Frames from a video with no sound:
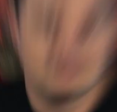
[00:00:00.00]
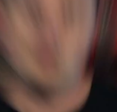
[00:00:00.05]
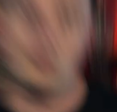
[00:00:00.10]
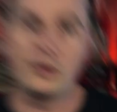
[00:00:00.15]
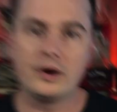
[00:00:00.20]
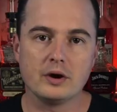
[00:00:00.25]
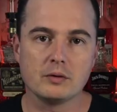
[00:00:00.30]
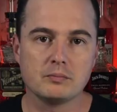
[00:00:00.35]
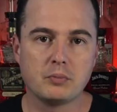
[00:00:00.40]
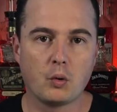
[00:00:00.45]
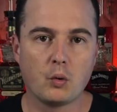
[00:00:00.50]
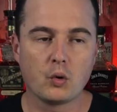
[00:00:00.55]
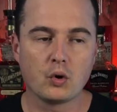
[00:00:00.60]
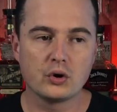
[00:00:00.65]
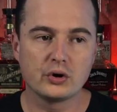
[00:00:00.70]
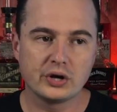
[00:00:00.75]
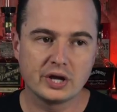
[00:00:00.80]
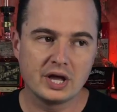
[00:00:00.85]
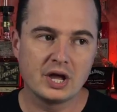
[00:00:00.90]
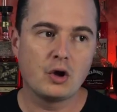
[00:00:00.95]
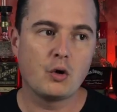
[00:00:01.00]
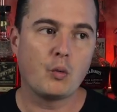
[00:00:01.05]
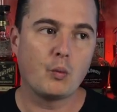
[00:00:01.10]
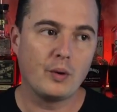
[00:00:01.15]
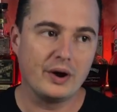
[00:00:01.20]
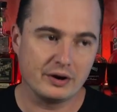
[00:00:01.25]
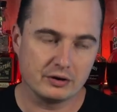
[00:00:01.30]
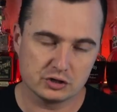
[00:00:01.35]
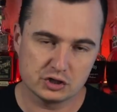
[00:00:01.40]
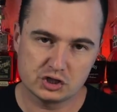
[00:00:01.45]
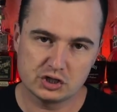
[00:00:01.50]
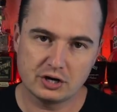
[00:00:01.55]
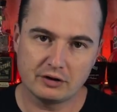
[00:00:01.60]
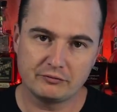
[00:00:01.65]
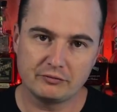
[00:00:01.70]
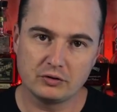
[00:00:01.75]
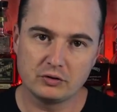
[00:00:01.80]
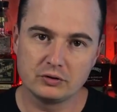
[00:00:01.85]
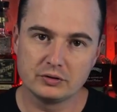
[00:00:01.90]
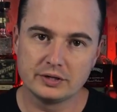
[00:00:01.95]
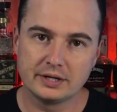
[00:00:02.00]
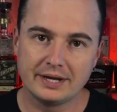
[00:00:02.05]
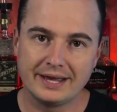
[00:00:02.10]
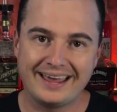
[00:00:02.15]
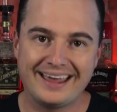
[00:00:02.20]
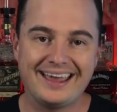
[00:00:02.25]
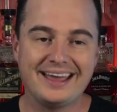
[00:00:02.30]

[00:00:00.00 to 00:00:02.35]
We are poured, we are shuffled,